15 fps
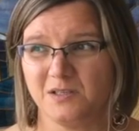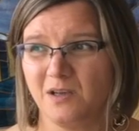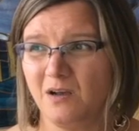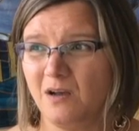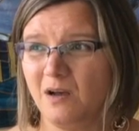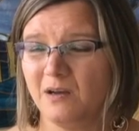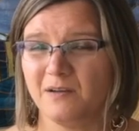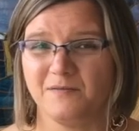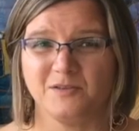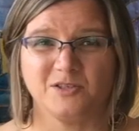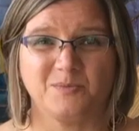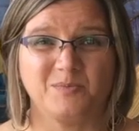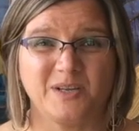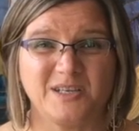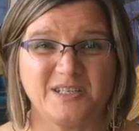song, if
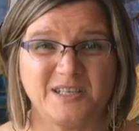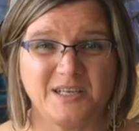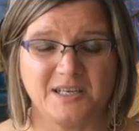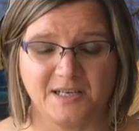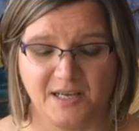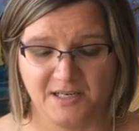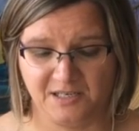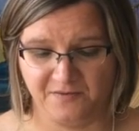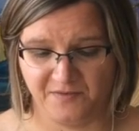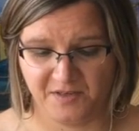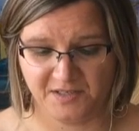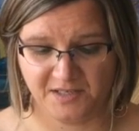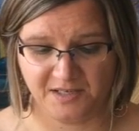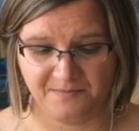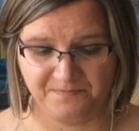there's a place that you like to
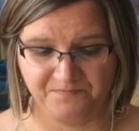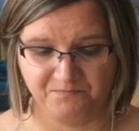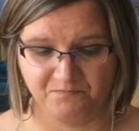visit.